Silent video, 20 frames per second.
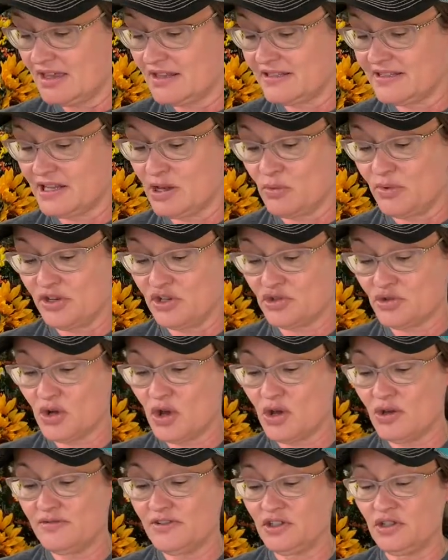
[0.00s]
So we
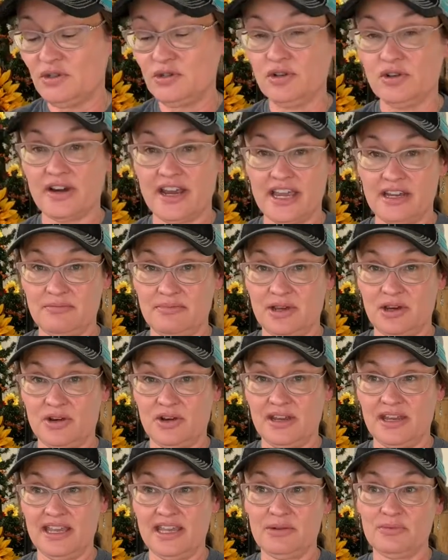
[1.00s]
drove to
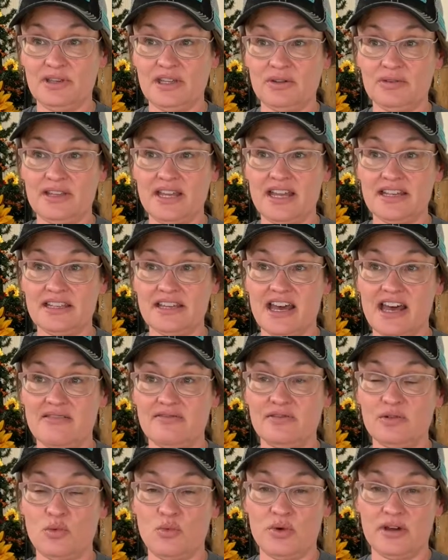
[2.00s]
Granbury and we only had time
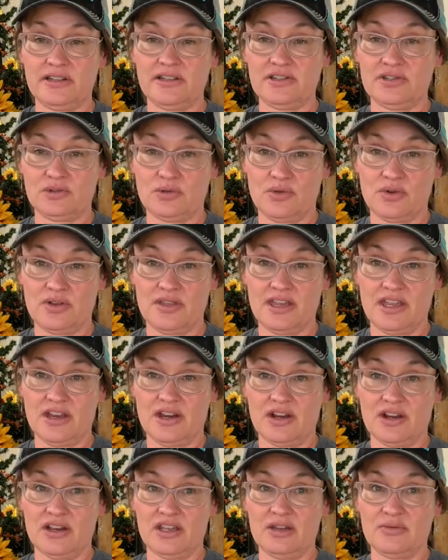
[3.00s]
for one store
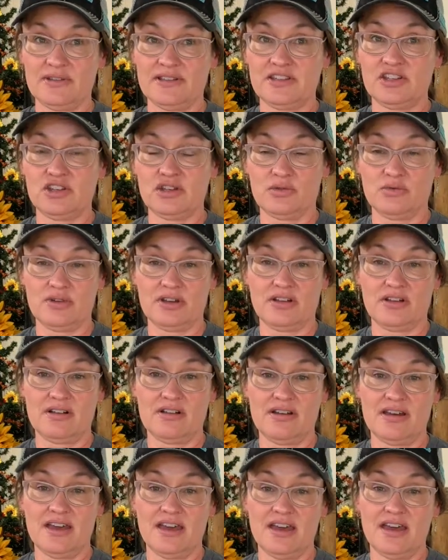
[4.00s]
there. It was
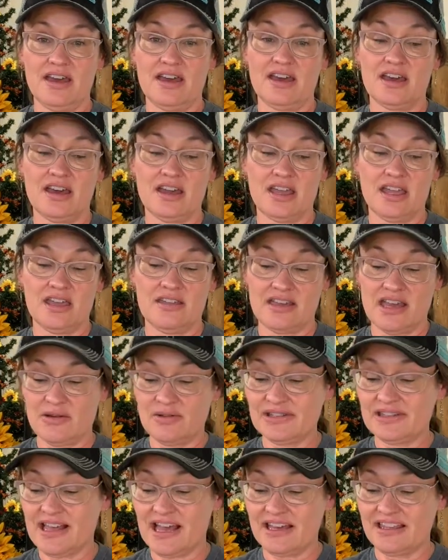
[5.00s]
Goodwill and that
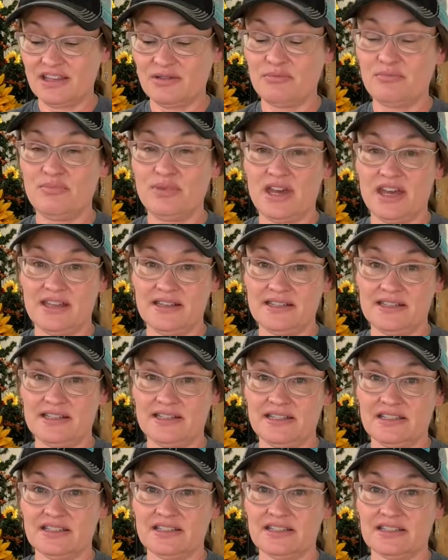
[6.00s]
was like the
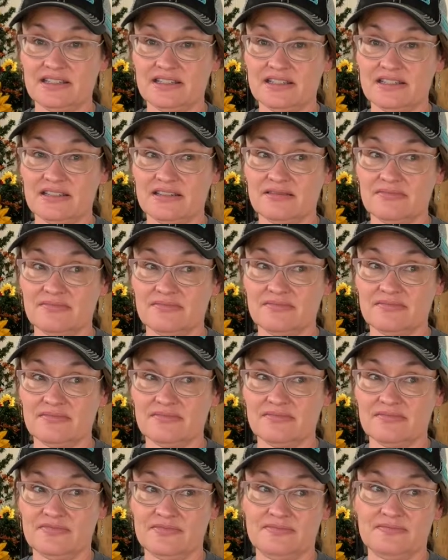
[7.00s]
best
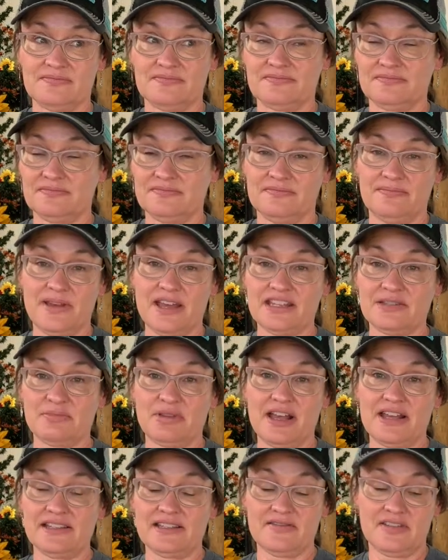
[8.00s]
best
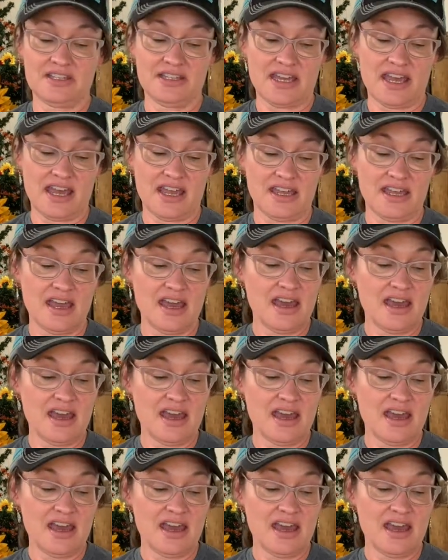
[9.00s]
place of the day.